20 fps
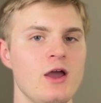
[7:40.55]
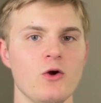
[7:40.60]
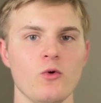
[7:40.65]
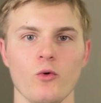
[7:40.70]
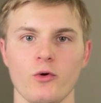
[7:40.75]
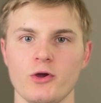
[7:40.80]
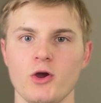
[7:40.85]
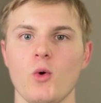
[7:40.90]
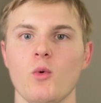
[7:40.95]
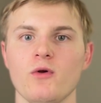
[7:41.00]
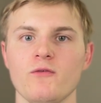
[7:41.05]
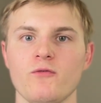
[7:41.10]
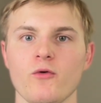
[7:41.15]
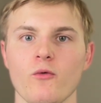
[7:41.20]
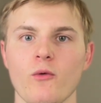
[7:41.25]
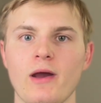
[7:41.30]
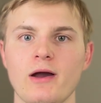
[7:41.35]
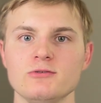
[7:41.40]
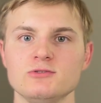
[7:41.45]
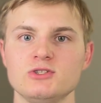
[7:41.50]
We're going for
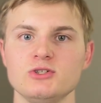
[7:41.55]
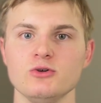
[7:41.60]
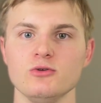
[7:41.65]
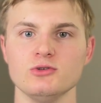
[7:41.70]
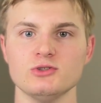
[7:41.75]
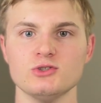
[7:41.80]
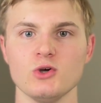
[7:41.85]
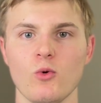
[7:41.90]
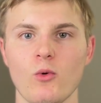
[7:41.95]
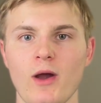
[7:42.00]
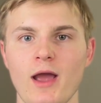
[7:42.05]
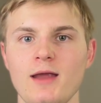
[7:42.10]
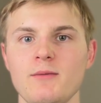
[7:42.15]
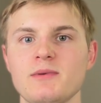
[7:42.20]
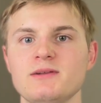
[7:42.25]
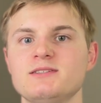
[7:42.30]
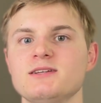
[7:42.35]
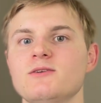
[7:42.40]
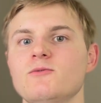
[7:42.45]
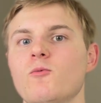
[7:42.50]
round two. So,
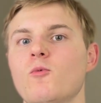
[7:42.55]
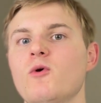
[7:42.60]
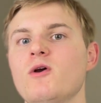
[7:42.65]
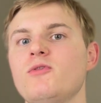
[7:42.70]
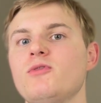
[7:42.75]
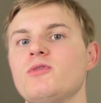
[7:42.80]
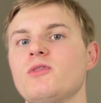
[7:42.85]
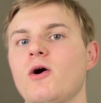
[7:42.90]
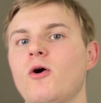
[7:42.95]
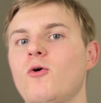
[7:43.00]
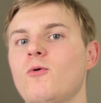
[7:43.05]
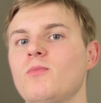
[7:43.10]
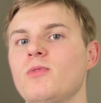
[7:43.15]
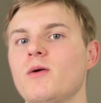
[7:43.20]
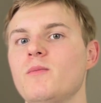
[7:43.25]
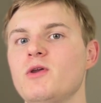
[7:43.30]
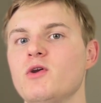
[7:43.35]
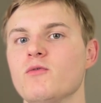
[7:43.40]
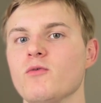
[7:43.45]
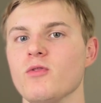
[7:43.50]
Edmonton with the home
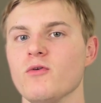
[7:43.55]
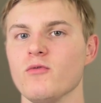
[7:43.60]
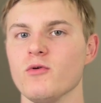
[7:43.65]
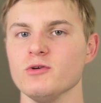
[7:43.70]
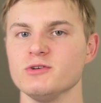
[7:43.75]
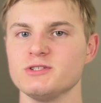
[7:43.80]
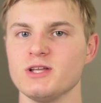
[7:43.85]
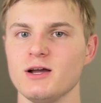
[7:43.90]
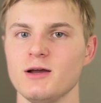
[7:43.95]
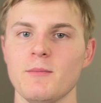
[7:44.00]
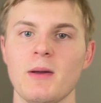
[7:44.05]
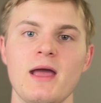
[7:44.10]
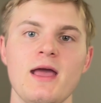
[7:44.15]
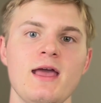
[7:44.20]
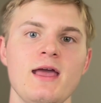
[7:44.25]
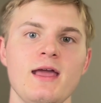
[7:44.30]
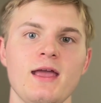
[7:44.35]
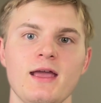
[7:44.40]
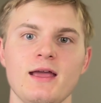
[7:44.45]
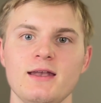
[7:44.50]
W for the first time
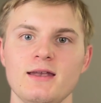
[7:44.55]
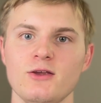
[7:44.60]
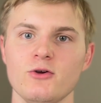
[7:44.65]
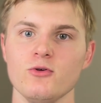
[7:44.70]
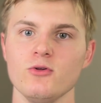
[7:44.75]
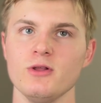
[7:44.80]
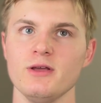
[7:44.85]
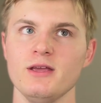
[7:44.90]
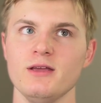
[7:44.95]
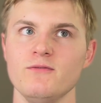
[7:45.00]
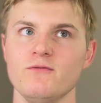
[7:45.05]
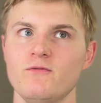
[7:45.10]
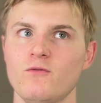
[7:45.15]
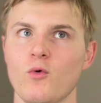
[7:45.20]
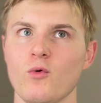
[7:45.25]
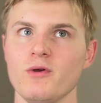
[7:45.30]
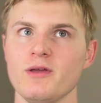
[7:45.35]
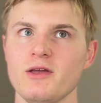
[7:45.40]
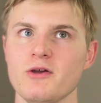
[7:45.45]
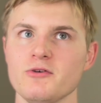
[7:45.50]
in nearly
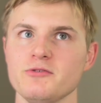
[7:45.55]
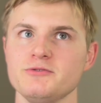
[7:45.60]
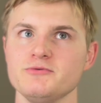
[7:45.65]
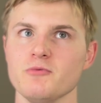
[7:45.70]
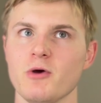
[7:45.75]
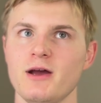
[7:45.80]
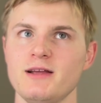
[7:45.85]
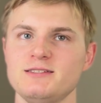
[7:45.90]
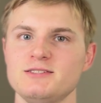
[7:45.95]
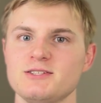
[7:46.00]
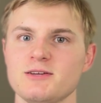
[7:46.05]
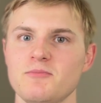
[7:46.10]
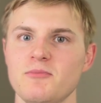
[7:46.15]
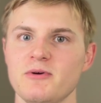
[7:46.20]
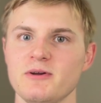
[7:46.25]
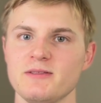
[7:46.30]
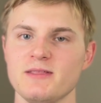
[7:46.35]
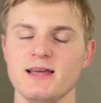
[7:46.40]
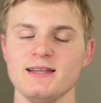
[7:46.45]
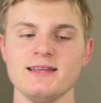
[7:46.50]
four years, right? Something
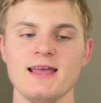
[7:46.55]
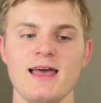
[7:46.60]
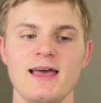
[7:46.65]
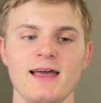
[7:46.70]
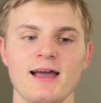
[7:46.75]
like that.